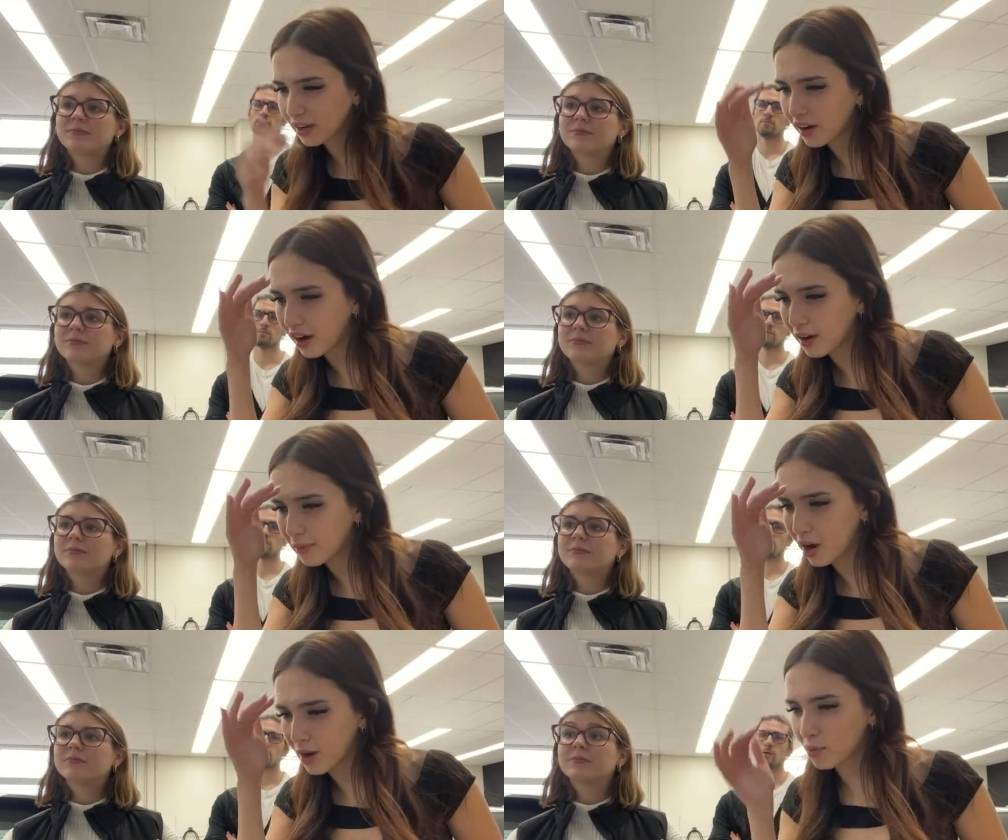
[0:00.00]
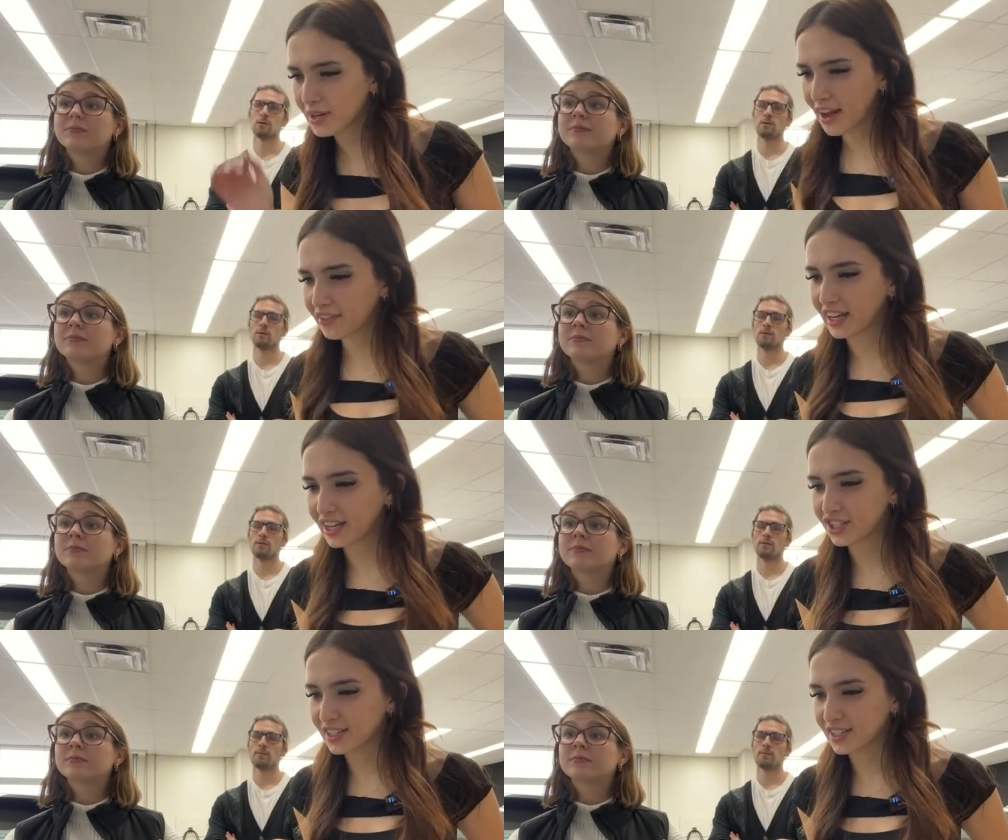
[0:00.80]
Speaker 1: um, onboard navigation